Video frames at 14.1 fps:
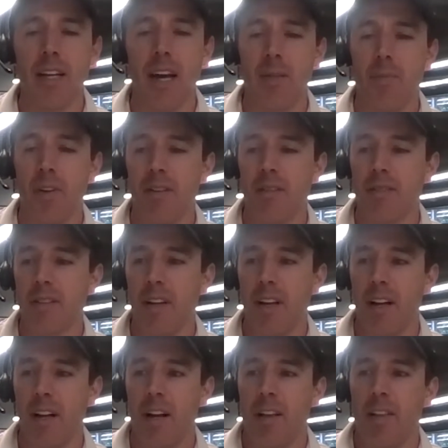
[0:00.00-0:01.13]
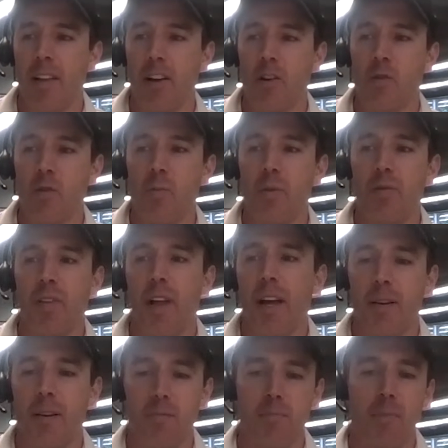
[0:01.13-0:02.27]
Anytime there's like a group of
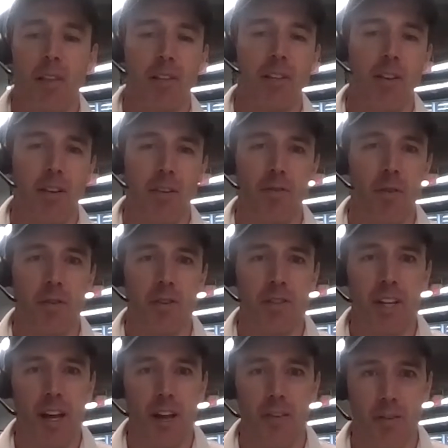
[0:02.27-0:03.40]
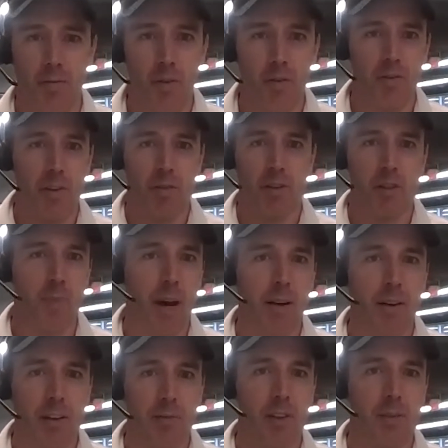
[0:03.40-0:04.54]
like military folks together, folks that are
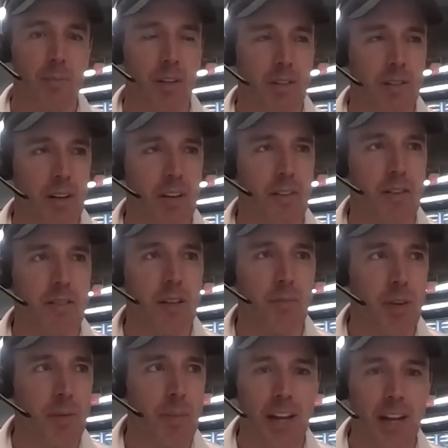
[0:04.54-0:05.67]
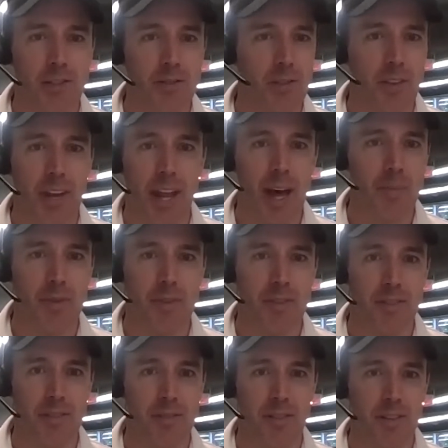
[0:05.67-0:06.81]
aspiring to be in the military, there's something magical that
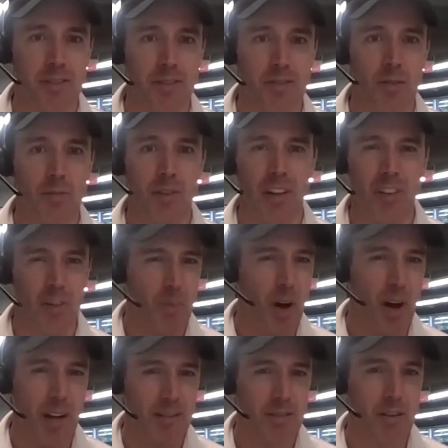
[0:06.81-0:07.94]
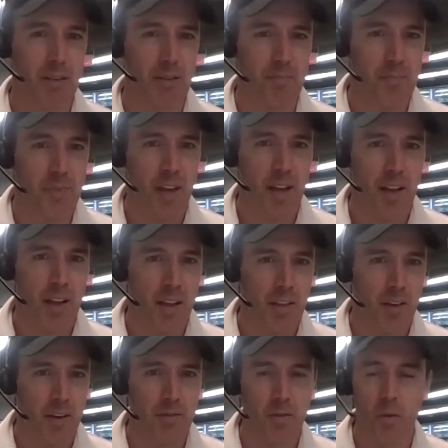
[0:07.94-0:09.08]
happens just in terms of like the bonds that are
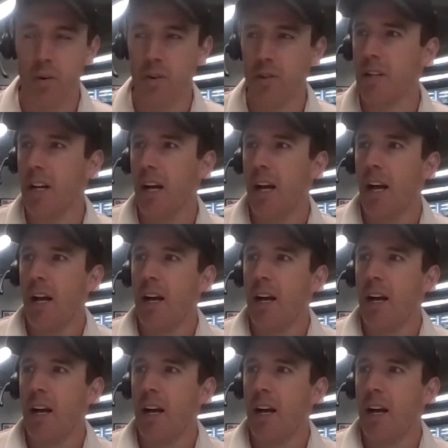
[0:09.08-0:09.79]
forged.